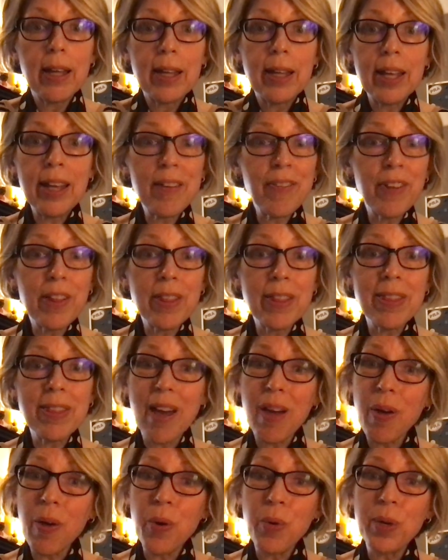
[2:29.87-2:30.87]
even
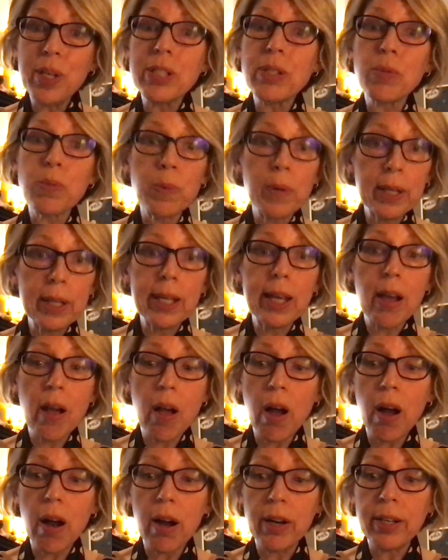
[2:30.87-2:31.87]
though it's really
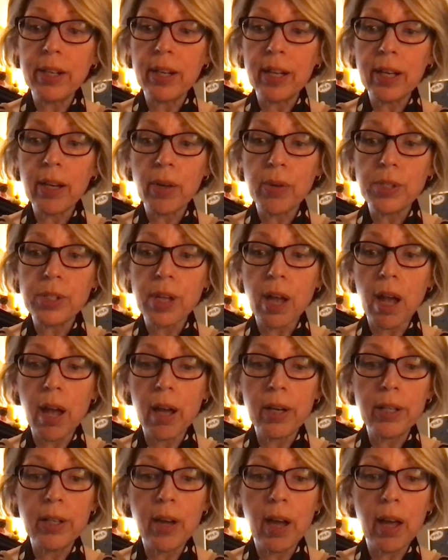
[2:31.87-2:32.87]
hard and it goes
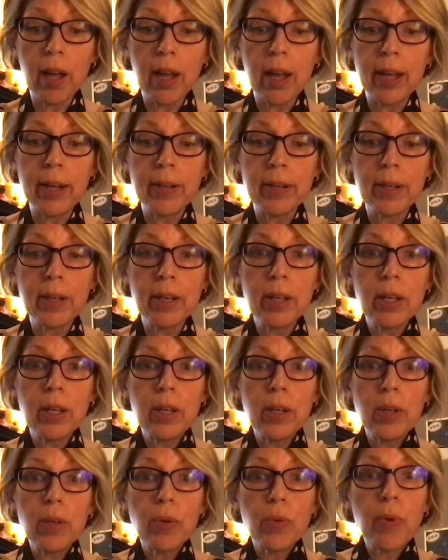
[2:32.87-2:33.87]
on and on.
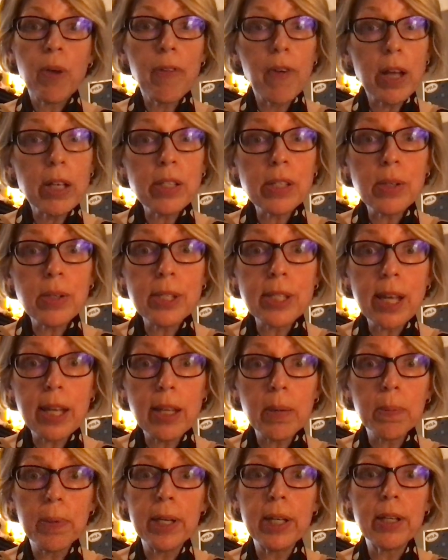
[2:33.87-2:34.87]
We've also
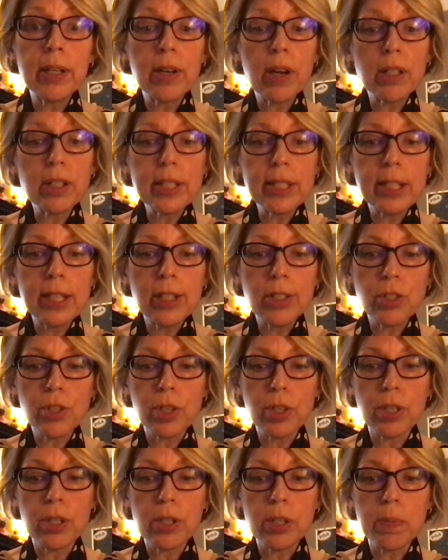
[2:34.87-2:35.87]
celebrated our
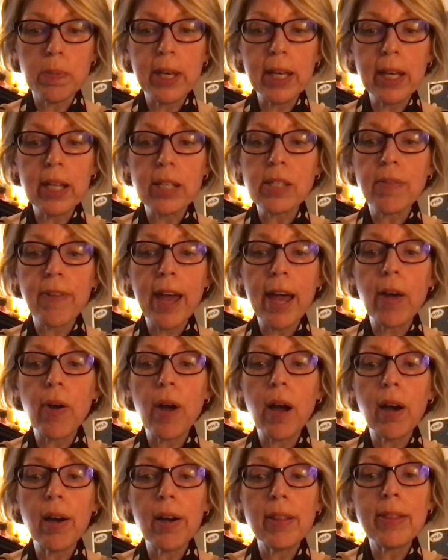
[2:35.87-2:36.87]
teachers because of how
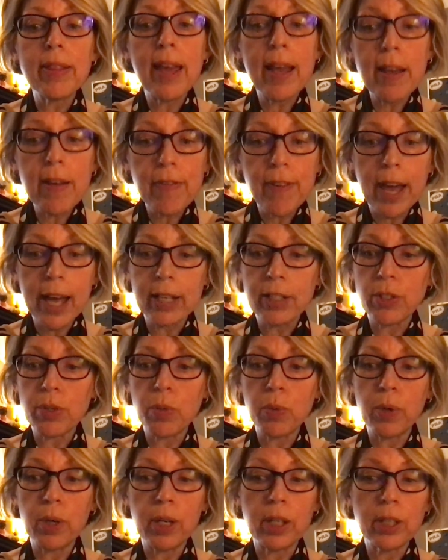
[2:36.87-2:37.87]
hard they've had to
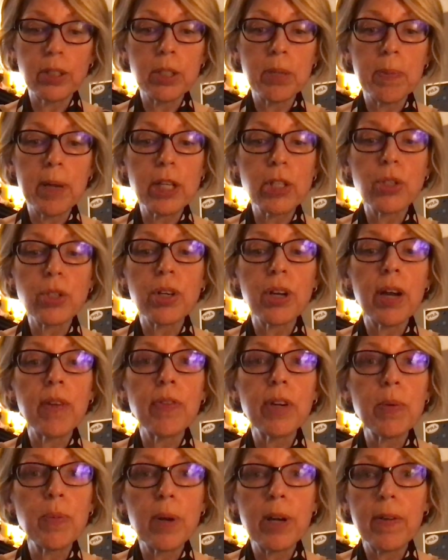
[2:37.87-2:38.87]
work to make sure
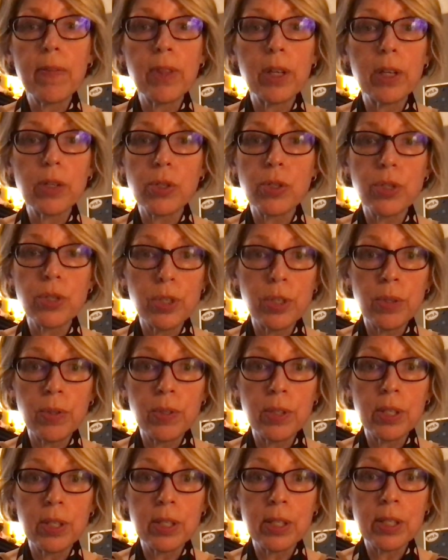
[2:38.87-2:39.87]
every one of their
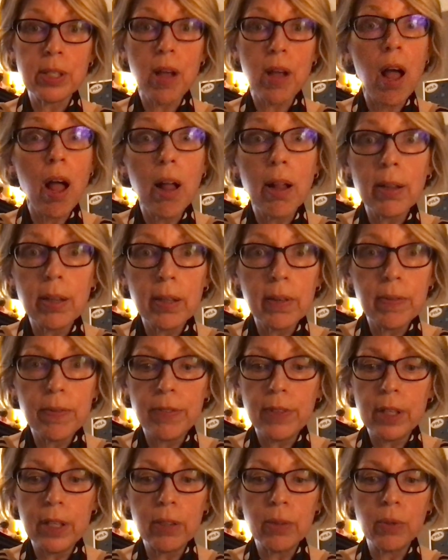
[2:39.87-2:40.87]
students, all of
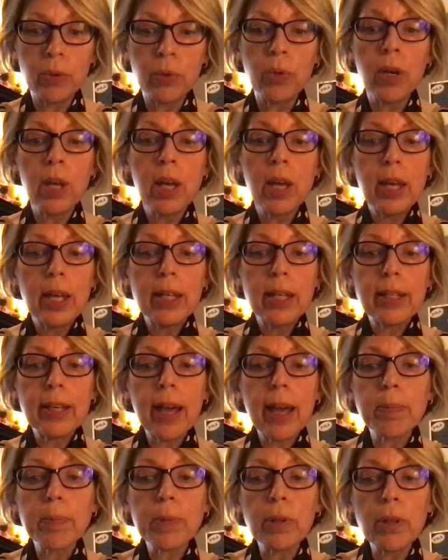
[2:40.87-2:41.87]
you,
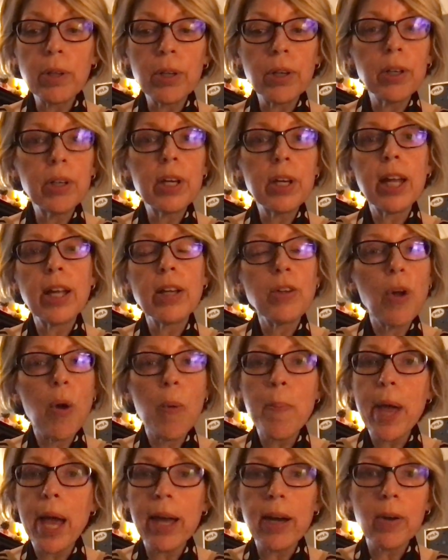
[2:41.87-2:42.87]
kept learning no
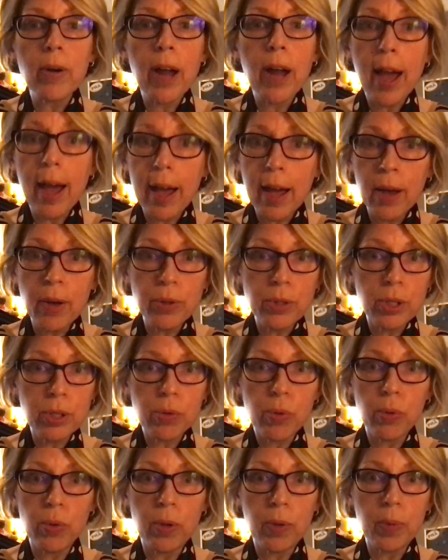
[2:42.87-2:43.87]
matter how
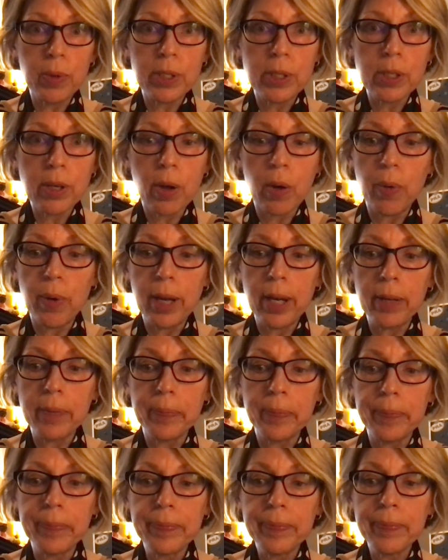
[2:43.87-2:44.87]
school was going.